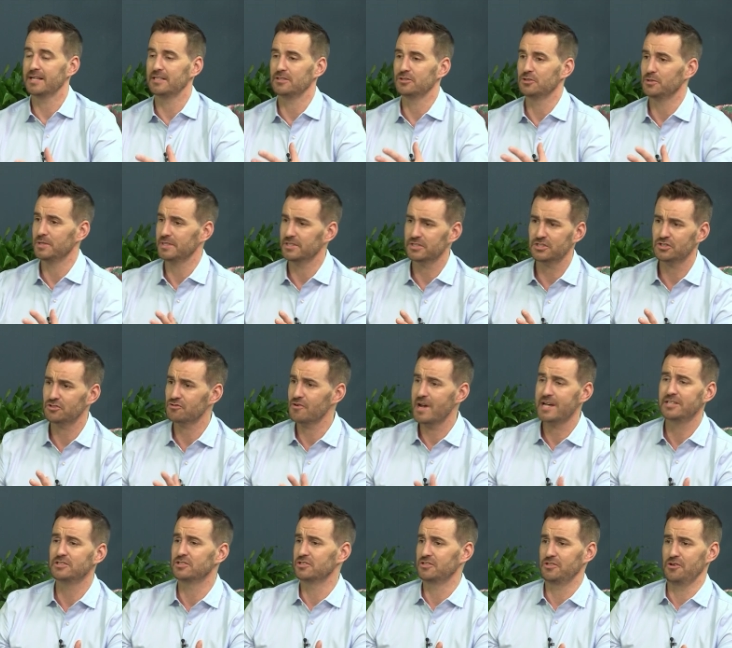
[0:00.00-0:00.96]
this title during the
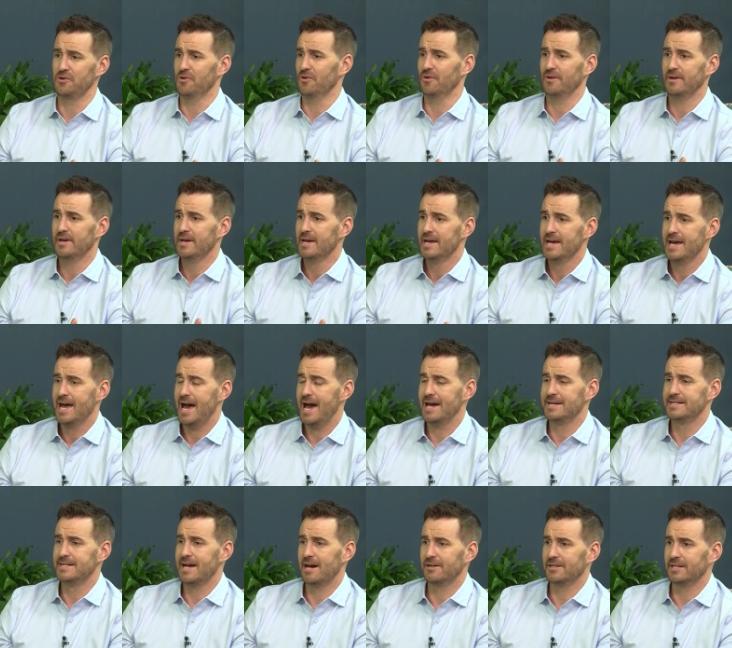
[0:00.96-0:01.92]
strangest year,
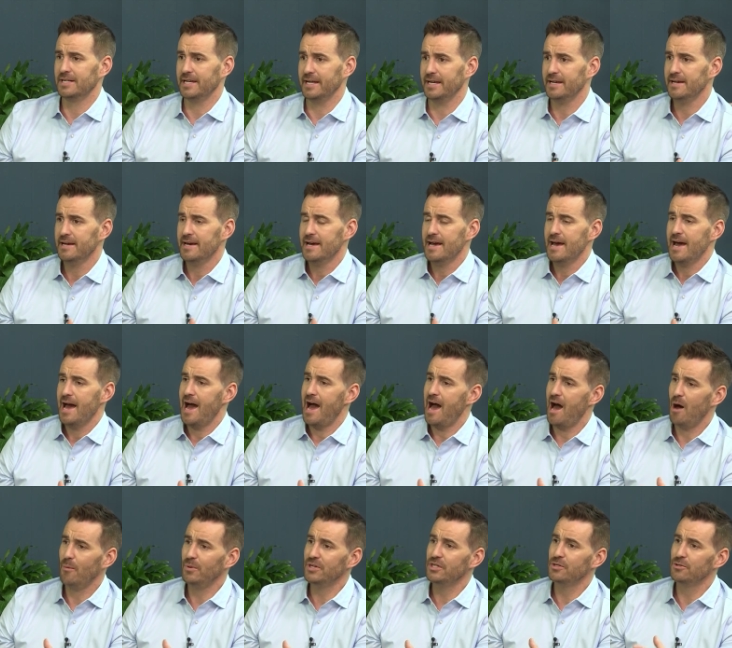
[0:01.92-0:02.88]
undoubtedly.
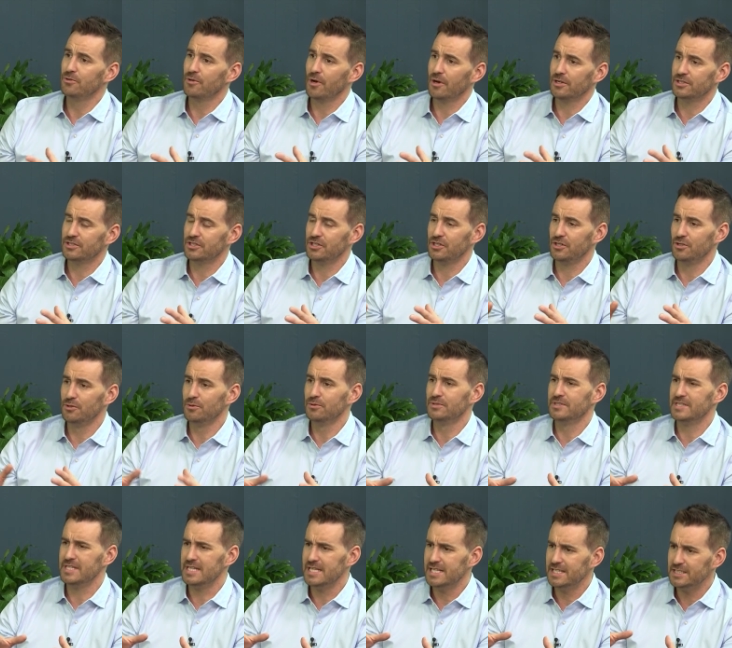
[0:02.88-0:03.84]
How are you going to
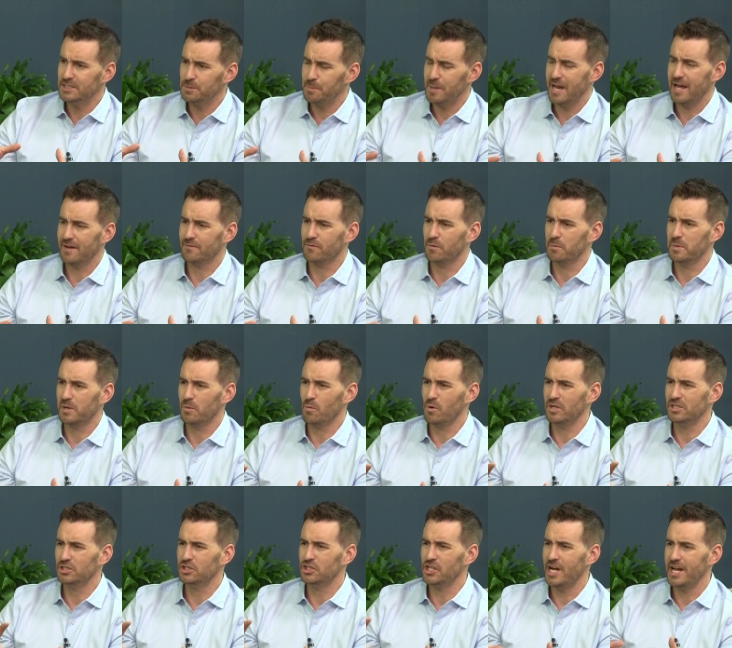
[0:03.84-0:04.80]
use this platform,
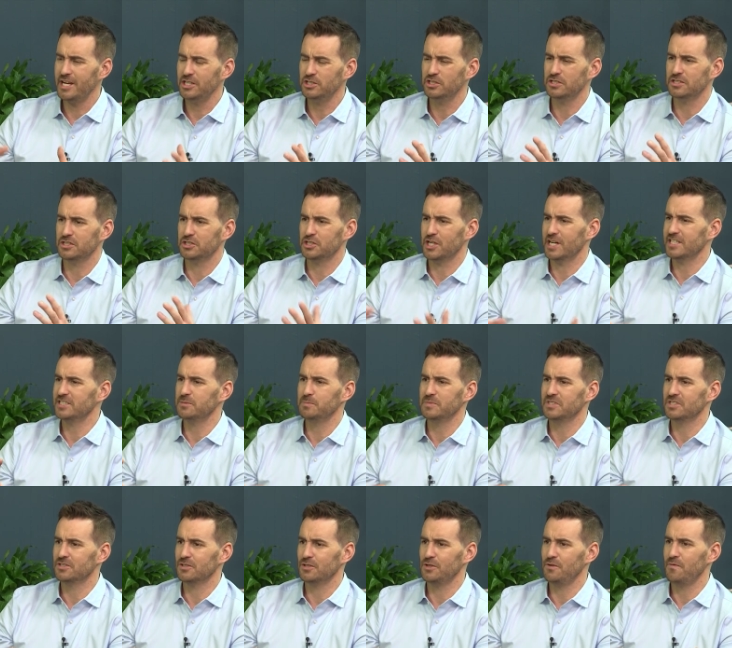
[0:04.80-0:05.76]
and what changes,
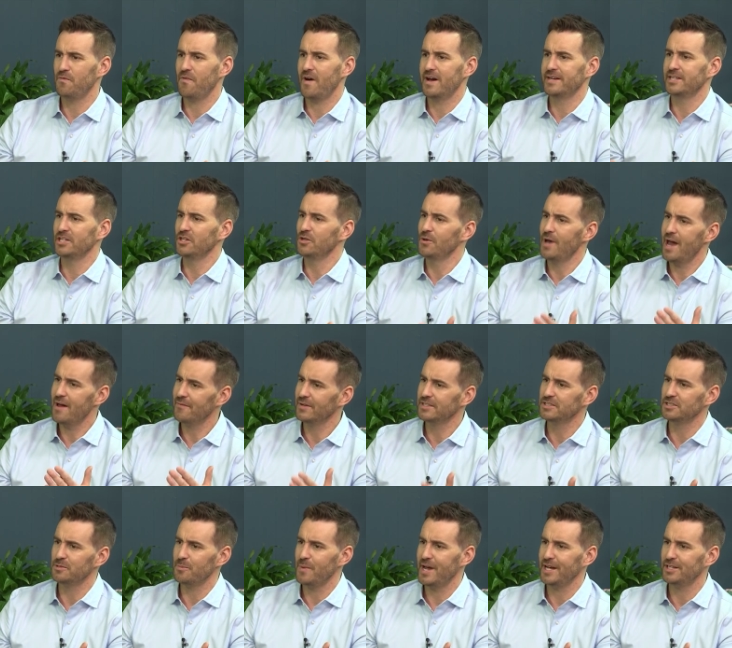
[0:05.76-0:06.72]
adjustments are you finding you're
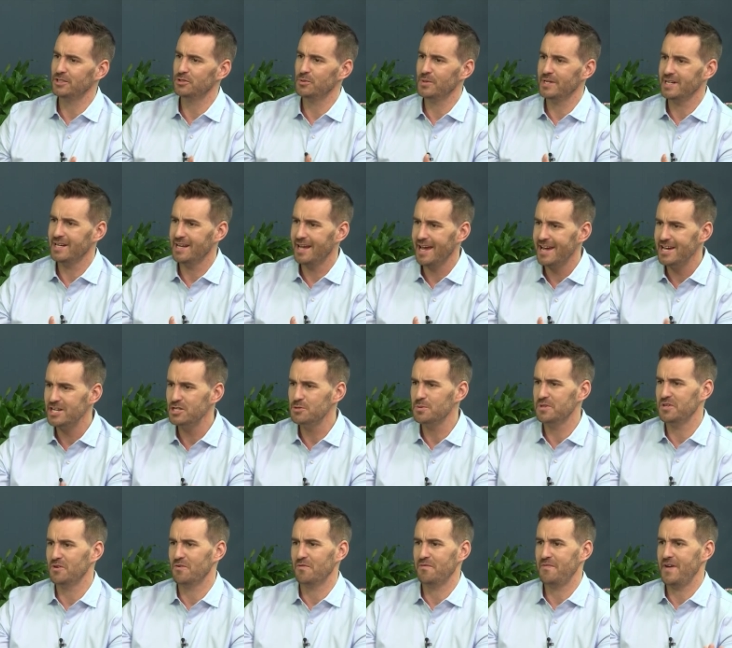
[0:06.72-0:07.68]
having to make to
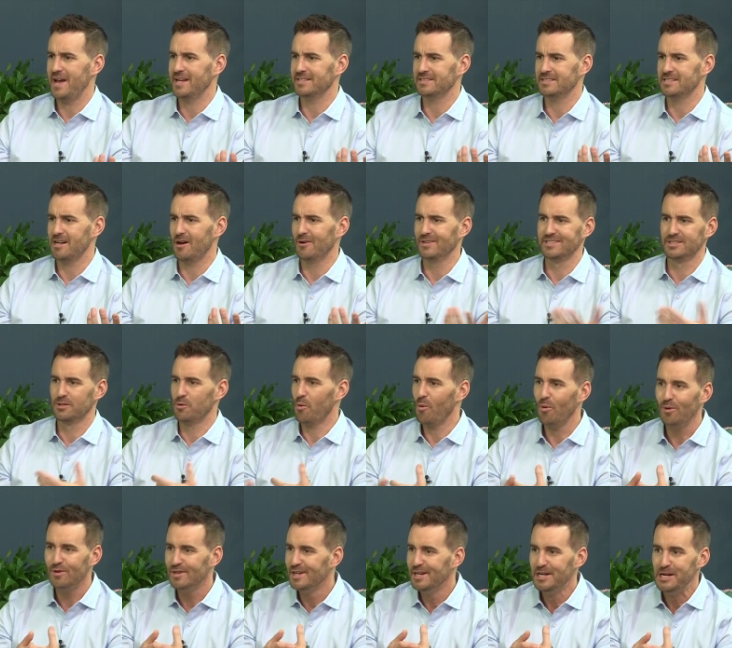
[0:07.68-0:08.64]
engage with your fans now? Is
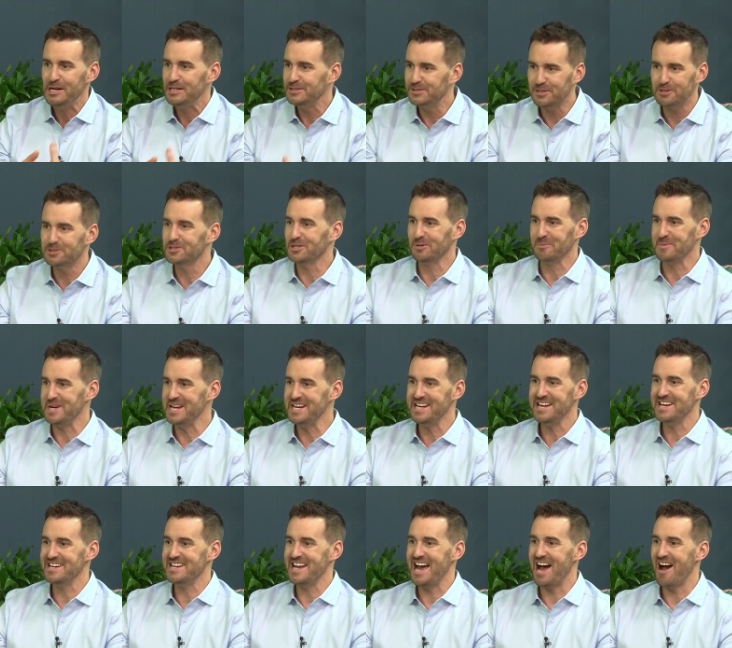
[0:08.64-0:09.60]
it all social
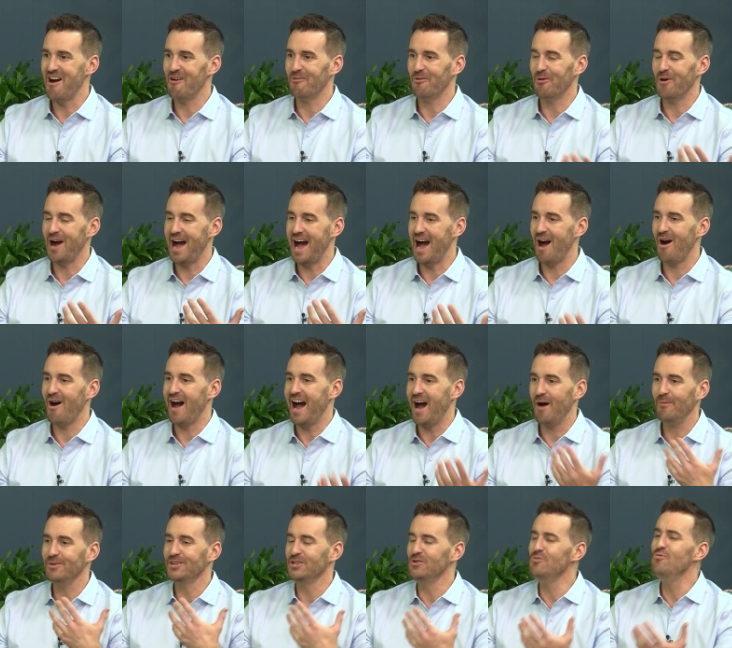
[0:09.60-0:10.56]
media now, or
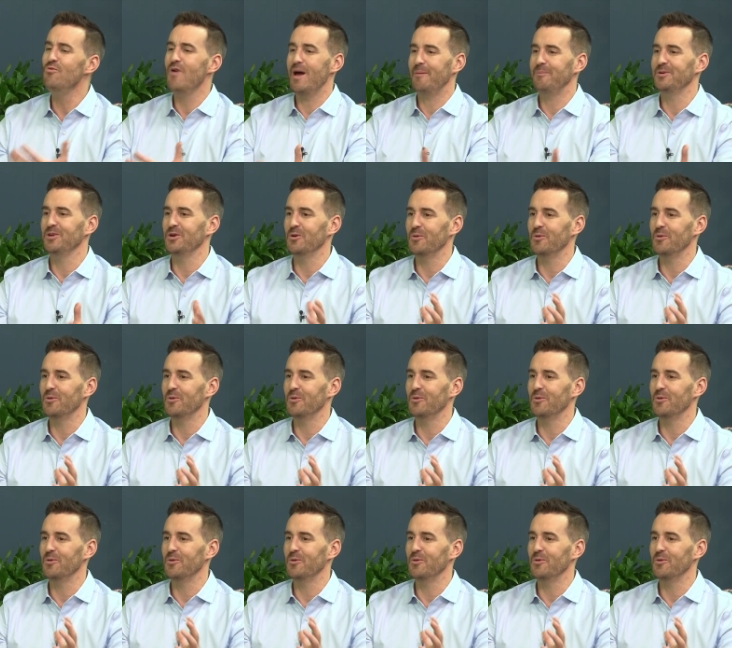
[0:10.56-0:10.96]
how are you